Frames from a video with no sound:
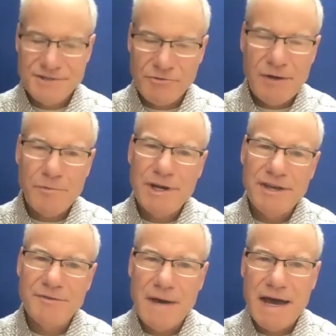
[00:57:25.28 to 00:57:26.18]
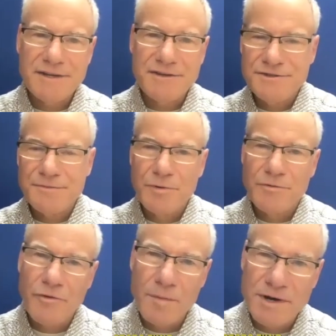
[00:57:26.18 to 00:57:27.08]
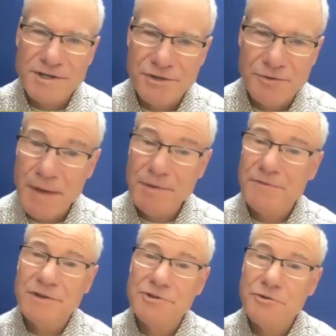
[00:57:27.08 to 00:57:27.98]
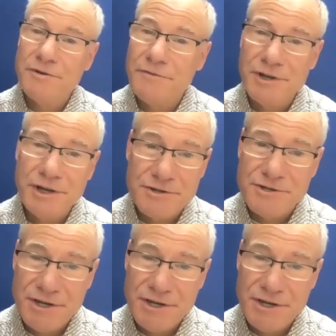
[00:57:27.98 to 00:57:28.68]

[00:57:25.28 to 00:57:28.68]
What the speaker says: great way to give back to some performers who maybe you've enjoyed for years and